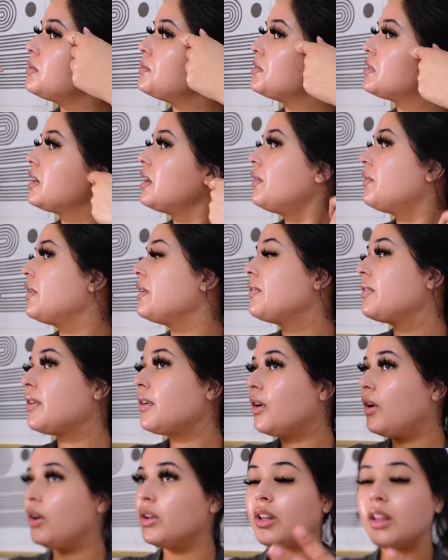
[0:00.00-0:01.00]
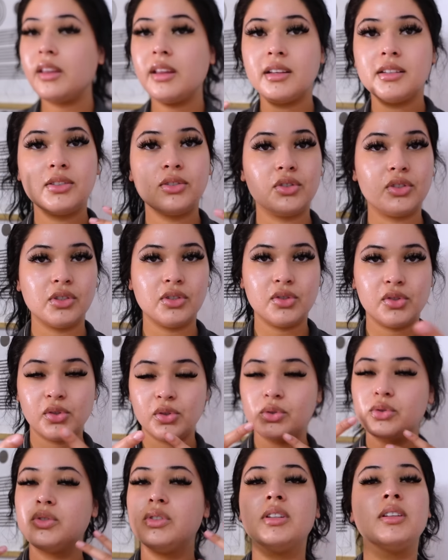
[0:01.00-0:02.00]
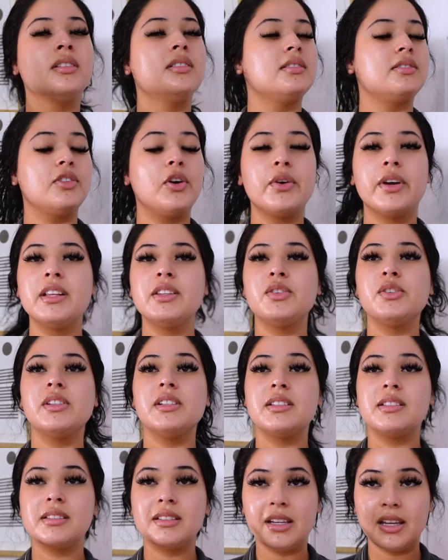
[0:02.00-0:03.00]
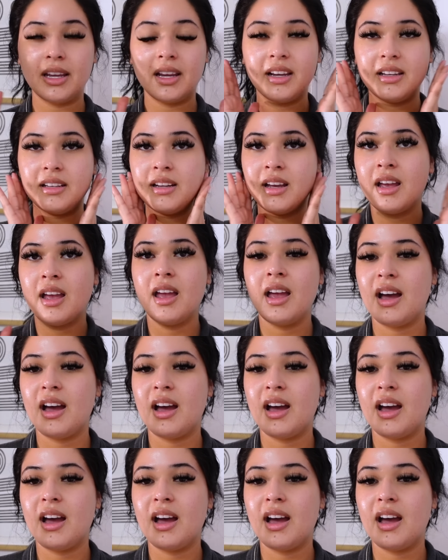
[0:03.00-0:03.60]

I'm just gonna wait for all of this just to soak into the skin.